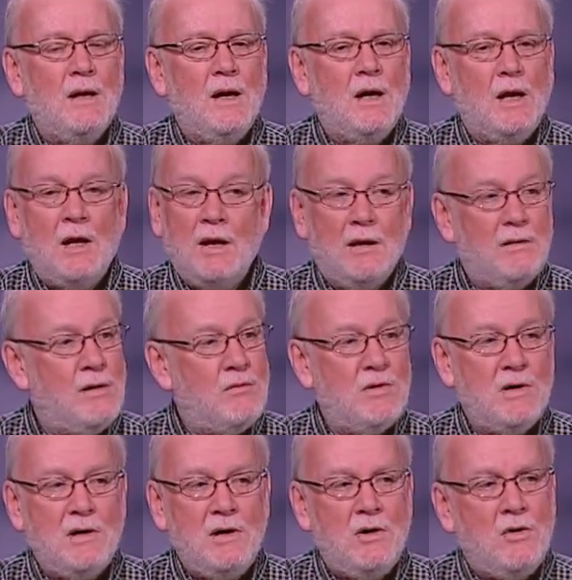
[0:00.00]
uh, uh, there
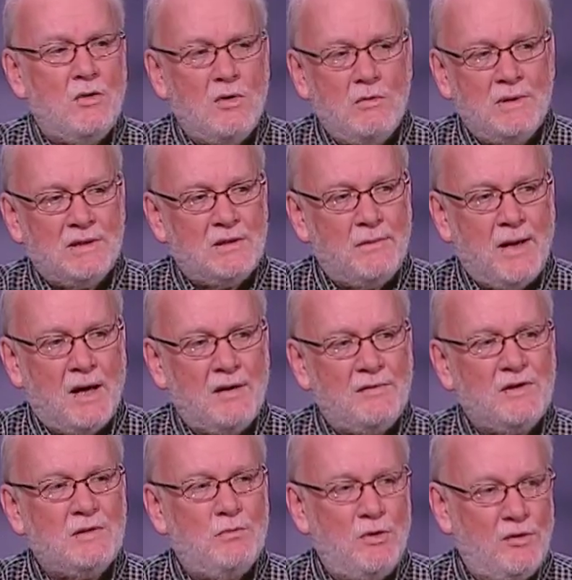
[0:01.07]
were an enormous amount of
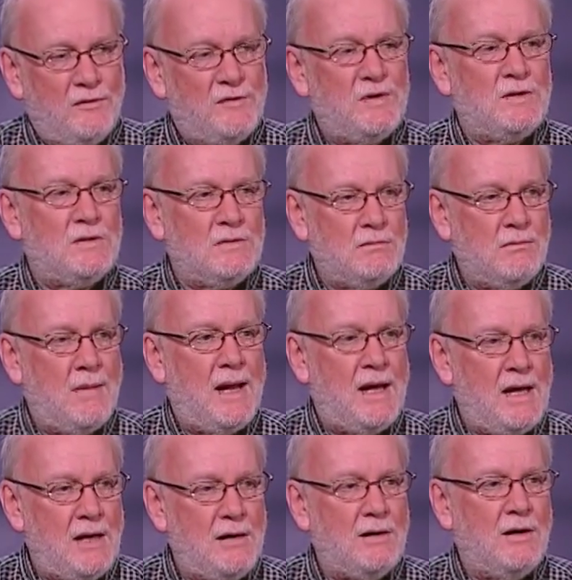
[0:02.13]
spoofs
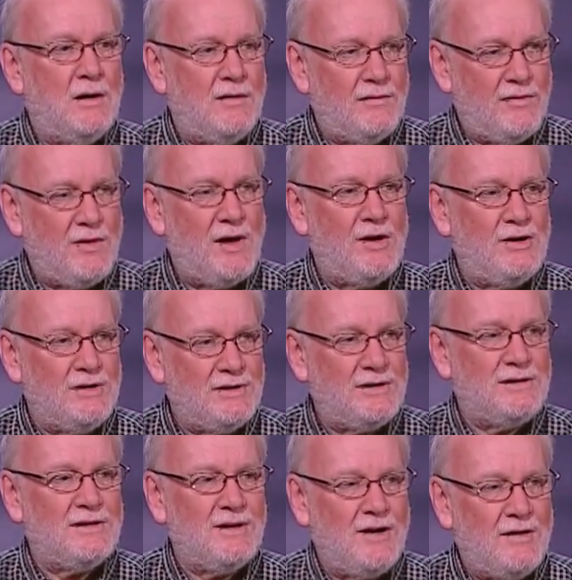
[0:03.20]
made of
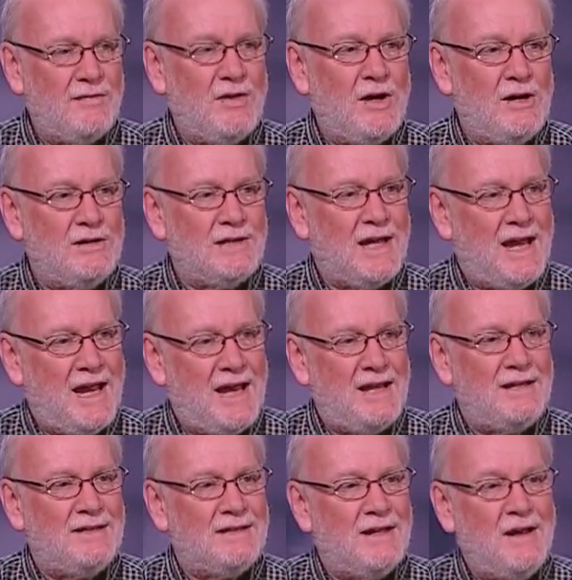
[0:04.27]
those, of those
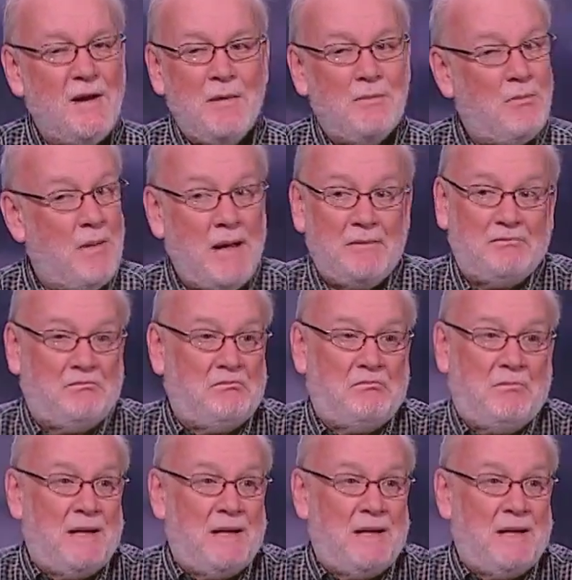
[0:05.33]
ads. It's but, ripe